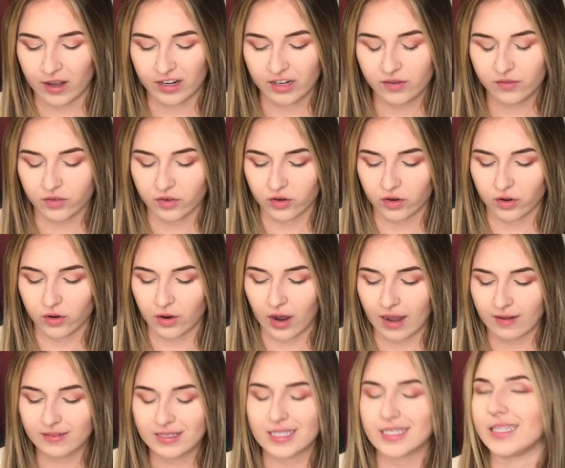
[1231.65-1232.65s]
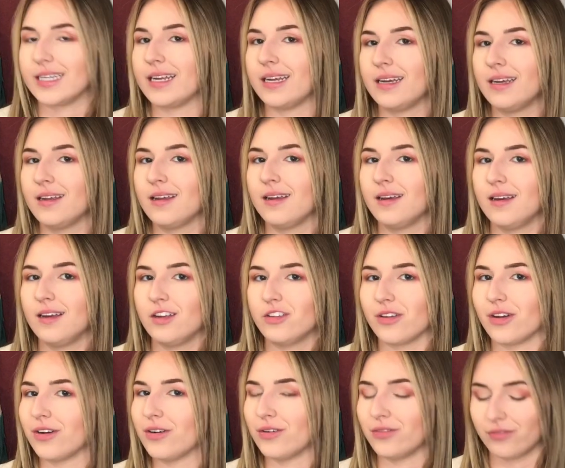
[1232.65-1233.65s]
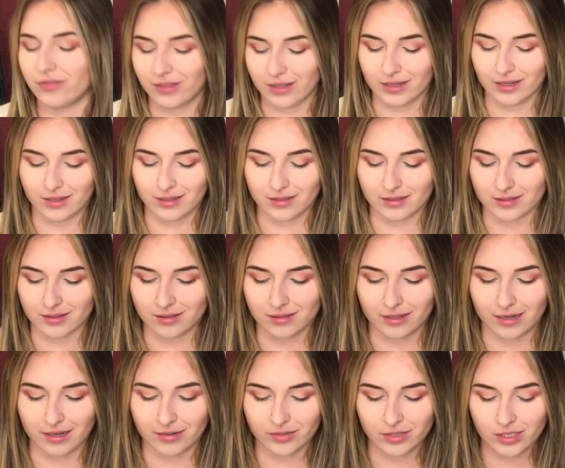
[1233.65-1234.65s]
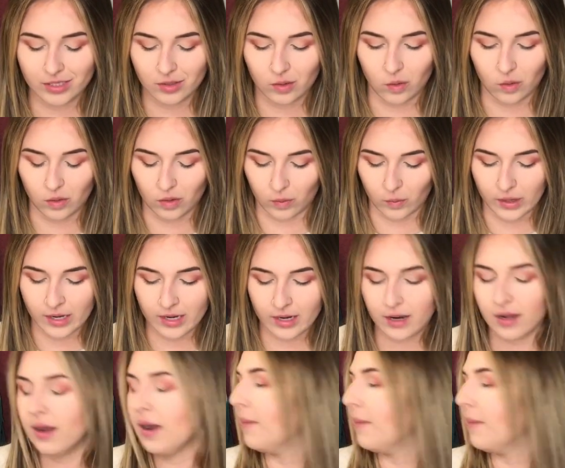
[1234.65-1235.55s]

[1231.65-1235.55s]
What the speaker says: I don't even know, I haven't seen it, so I don't know if they still have it or what,